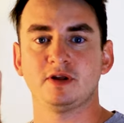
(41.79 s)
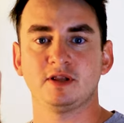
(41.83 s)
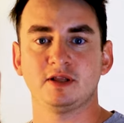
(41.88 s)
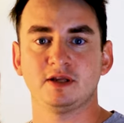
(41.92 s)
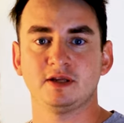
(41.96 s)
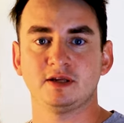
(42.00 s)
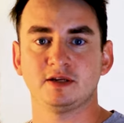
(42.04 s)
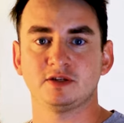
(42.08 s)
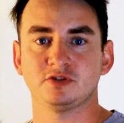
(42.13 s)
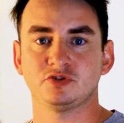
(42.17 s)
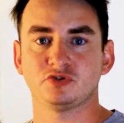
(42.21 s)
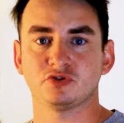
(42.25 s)

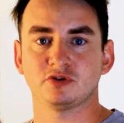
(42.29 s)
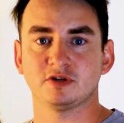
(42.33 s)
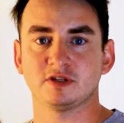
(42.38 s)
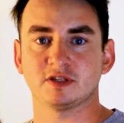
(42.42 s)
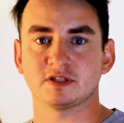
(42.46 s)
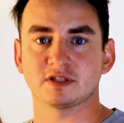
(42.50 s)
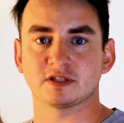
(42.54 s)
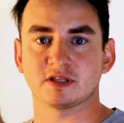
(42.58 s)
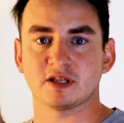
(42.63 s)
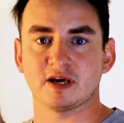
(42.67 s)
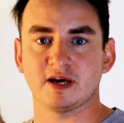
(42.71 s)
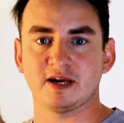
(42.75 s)
really enjoy
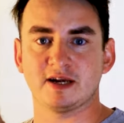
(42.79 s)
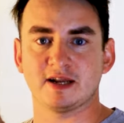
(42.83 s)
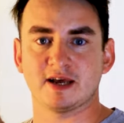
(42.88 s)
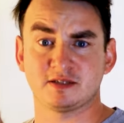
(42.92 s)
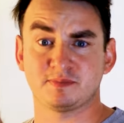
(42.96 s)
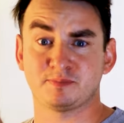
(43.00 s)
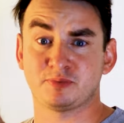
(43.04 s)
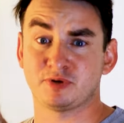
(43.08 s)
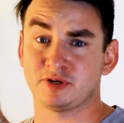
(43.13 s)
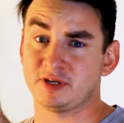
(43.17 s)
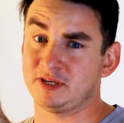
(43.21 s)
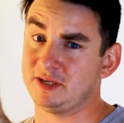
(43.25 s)
this light.
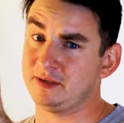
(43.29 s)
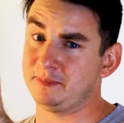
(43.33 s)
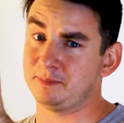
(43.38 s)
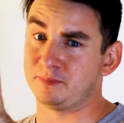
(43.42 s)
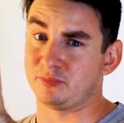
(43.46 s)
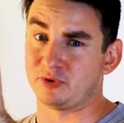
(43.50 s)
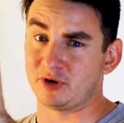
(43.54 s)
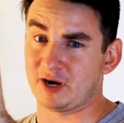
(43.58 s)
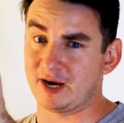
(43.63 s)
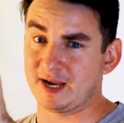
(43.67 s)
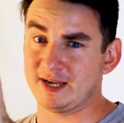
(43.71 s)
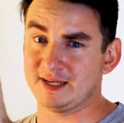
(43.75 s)
It's pretty
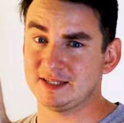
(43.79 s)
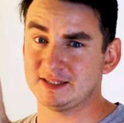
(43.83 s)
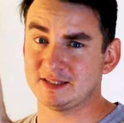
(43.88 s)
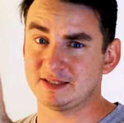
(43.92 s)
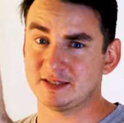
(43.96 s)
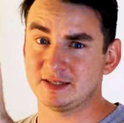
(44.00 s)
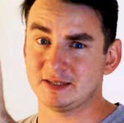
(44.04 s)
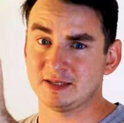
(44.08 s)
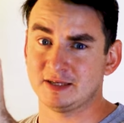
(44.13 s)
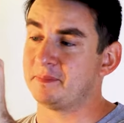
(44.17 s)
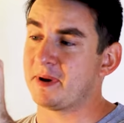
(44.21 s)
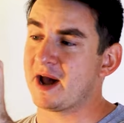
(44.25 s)

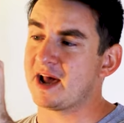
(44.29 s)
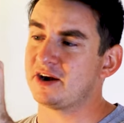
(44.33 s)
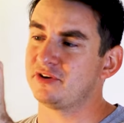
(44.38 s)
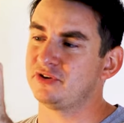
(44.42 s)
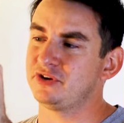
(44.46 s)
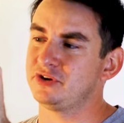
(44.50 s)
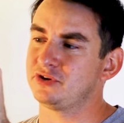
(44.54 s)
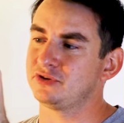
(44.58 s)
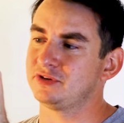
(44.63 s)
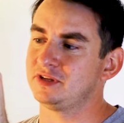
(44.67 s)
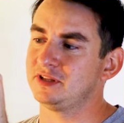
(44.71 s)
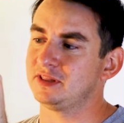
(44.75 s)
bright. The
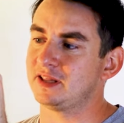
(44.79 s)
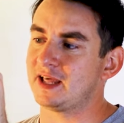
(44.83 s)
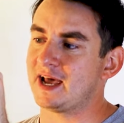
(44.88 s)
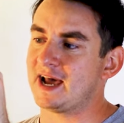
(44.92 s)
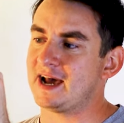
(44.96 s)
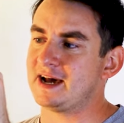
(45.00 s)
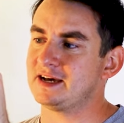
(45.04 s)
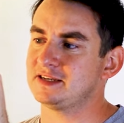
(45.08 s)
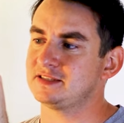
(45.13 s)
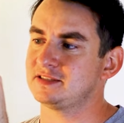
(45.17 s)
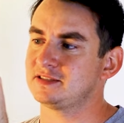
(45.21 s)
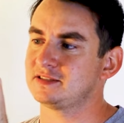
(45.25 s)
battery only
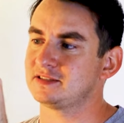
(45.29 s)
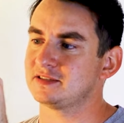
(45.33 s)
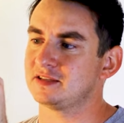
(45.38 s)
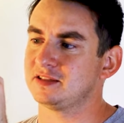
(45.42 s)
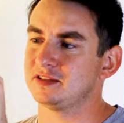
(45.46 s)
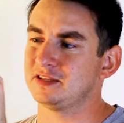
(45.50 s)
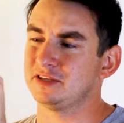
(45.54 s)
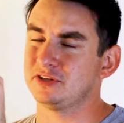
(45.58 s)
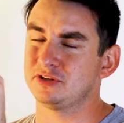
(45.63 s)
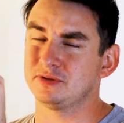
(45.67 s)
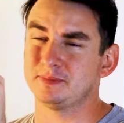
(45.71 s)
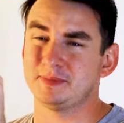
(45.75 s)
lasts a
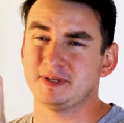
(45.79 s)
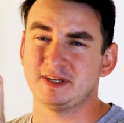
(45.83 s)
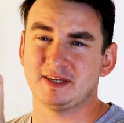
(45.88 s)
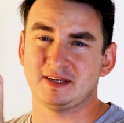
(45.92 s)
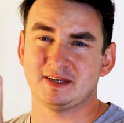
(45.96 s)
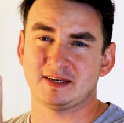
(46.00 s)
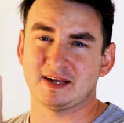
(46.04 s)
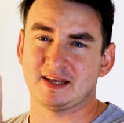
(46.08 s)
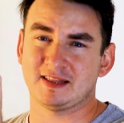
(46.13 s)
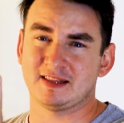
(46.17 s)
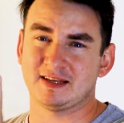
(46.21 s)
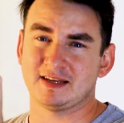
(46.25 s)
little
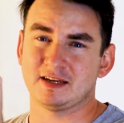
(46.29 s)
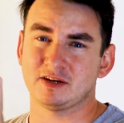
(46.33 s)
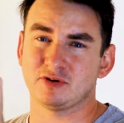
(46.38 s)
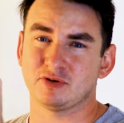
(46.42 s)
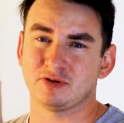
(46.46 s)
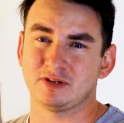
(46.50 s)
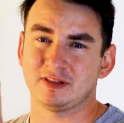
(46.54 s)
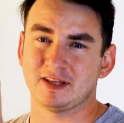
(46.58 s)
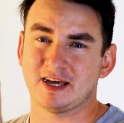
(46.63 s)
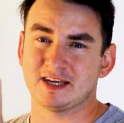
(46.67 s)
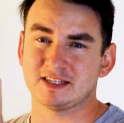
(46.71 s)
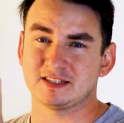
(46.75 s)
bit. I think it
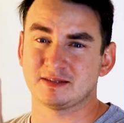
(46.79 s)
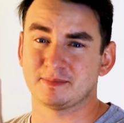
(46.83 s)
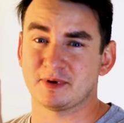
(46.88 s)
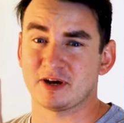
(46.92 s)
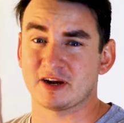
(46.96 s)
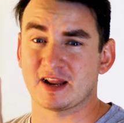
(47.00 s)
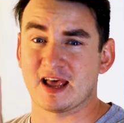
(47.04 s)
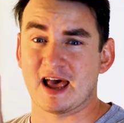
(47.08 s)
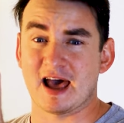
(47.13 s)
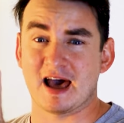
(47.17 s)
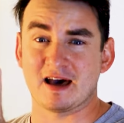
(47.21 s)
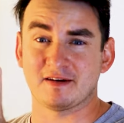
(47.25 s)
only lasts
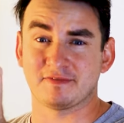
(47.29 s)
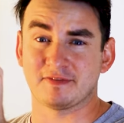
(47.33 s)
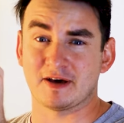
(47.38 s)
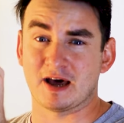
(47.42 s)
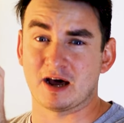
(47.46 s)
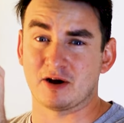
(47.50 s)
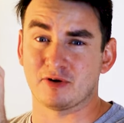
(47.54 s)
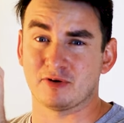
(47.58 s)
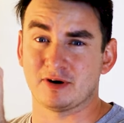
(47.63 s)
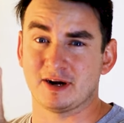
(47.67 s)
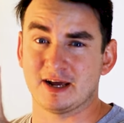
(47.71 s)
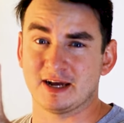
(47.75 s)
about a half
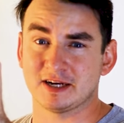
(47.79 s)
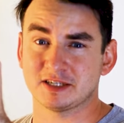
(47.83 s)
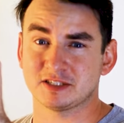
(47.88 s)
hour